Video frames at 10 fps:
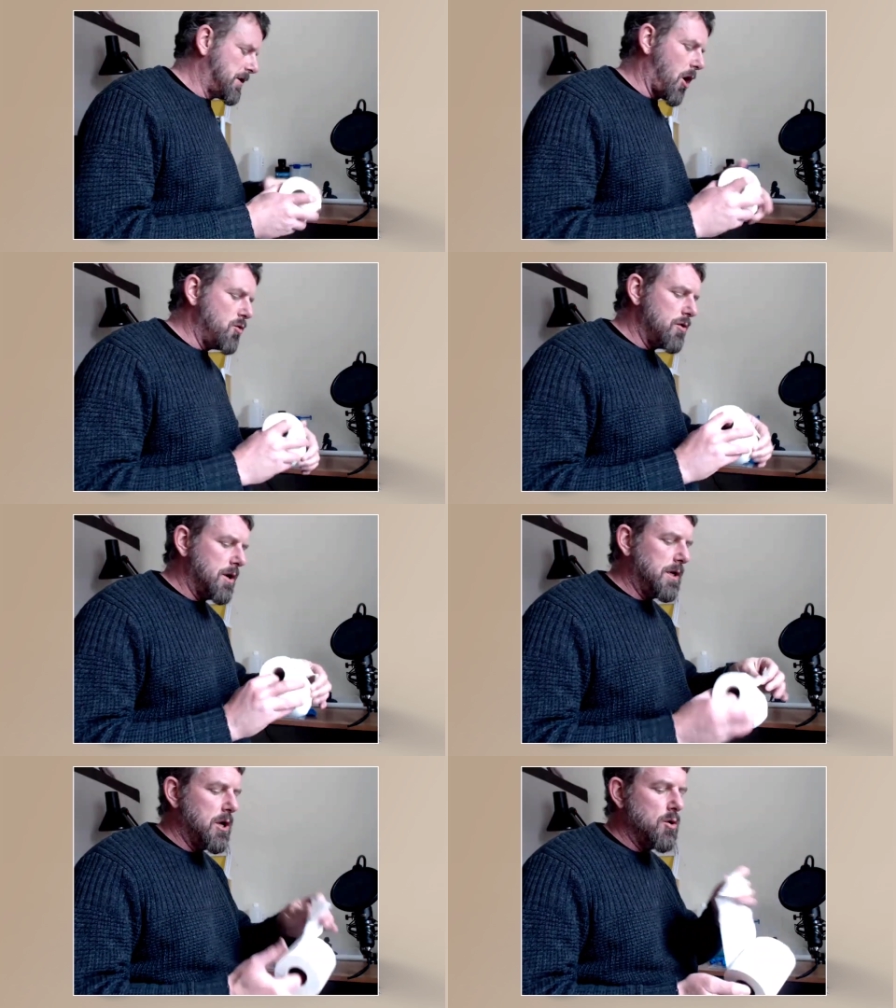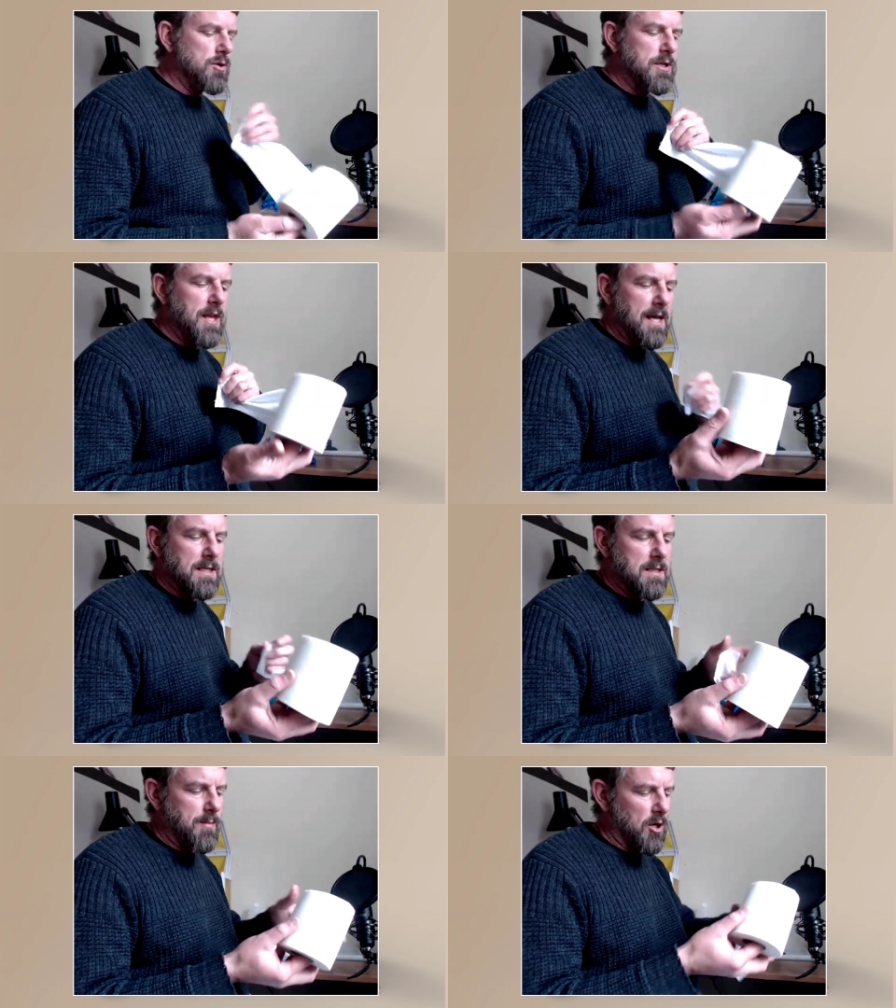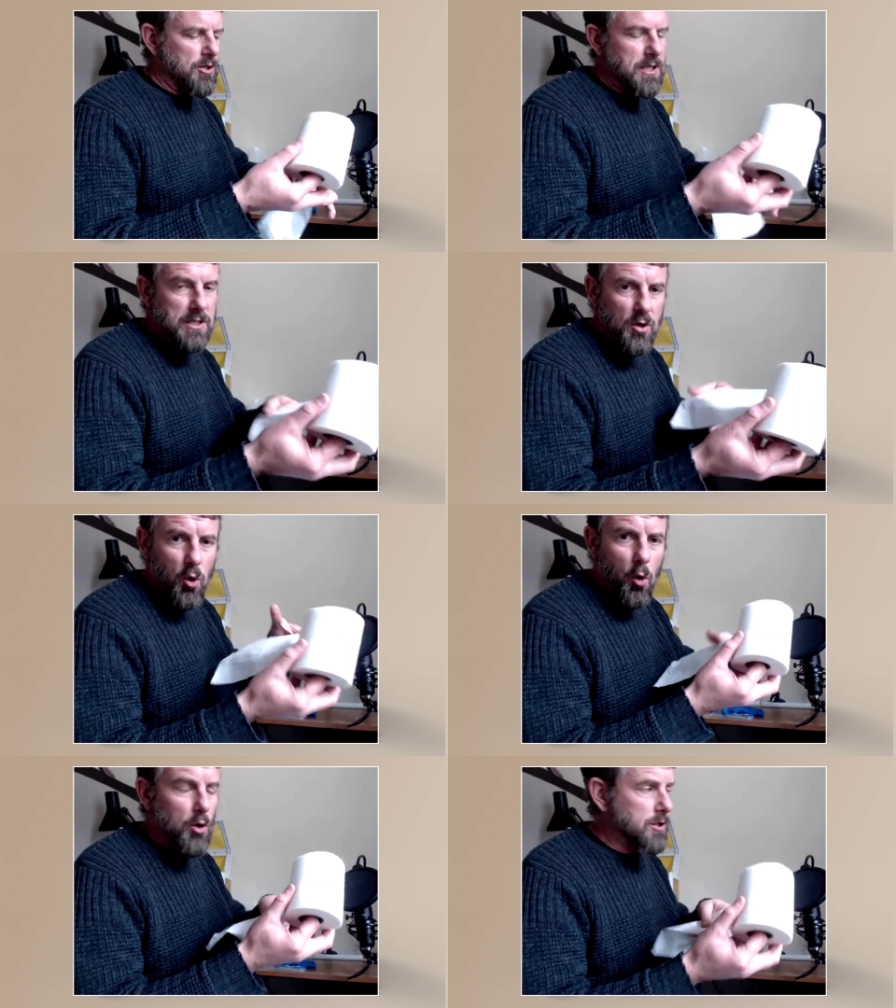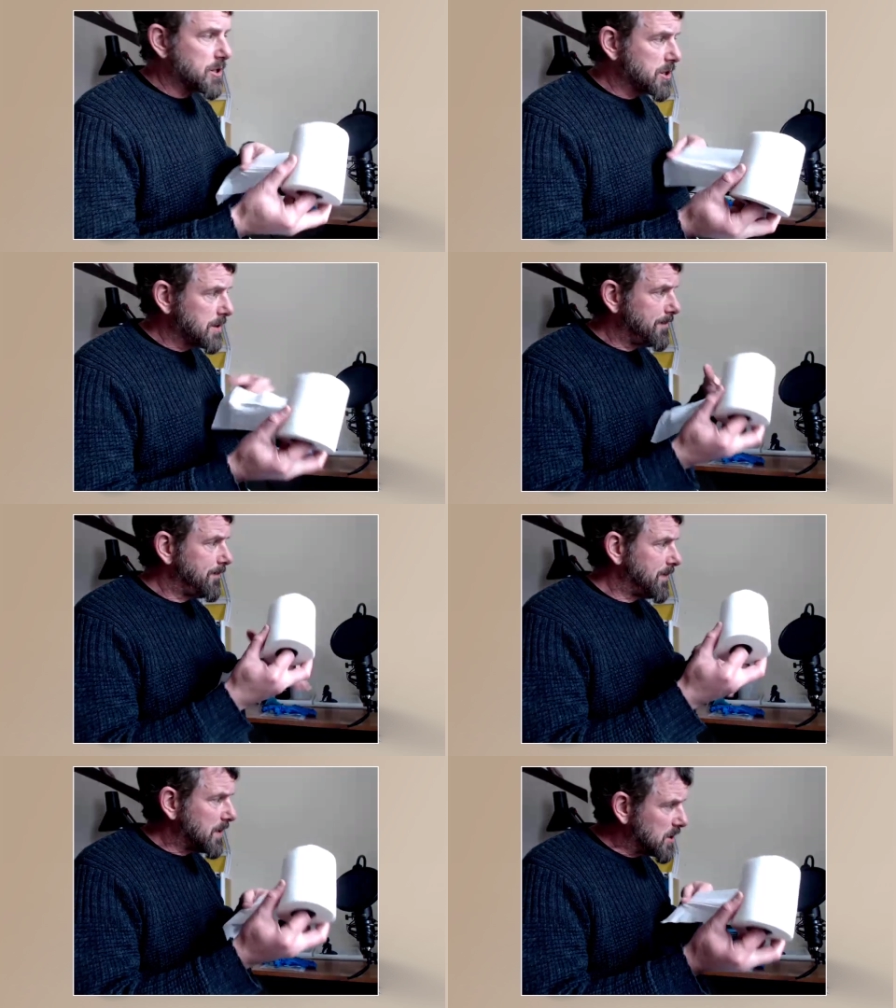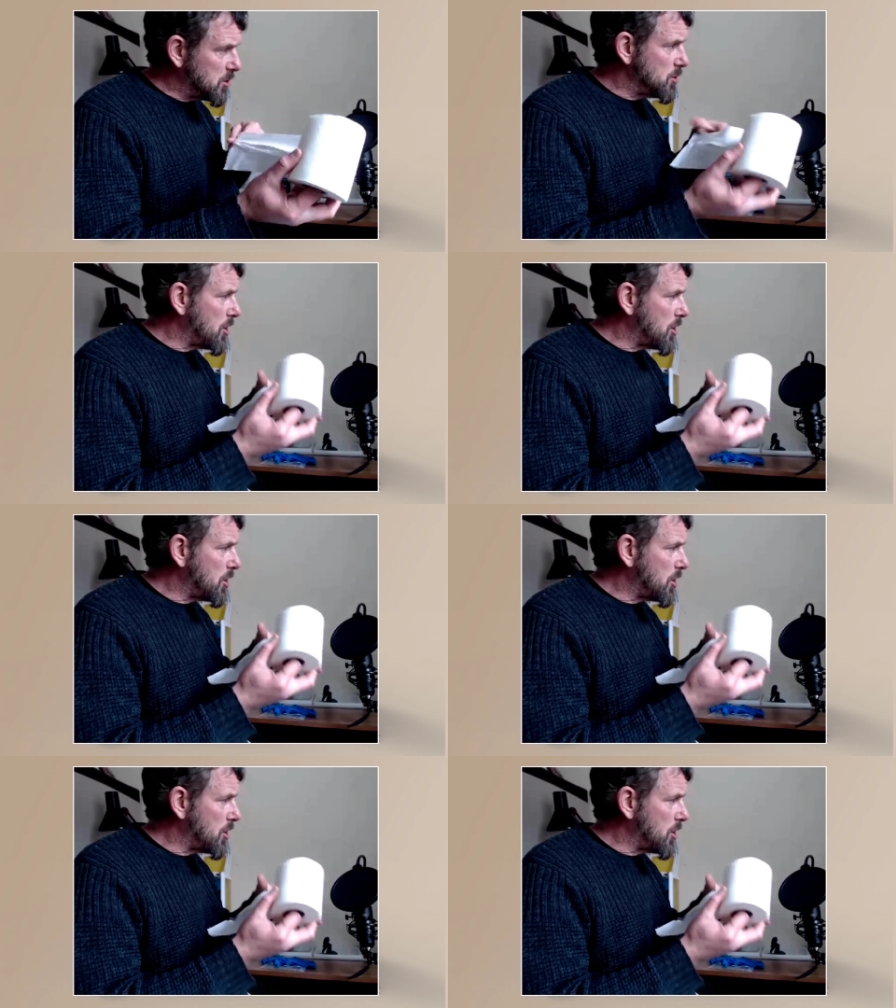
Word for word: Don't use this because it's coarse. Do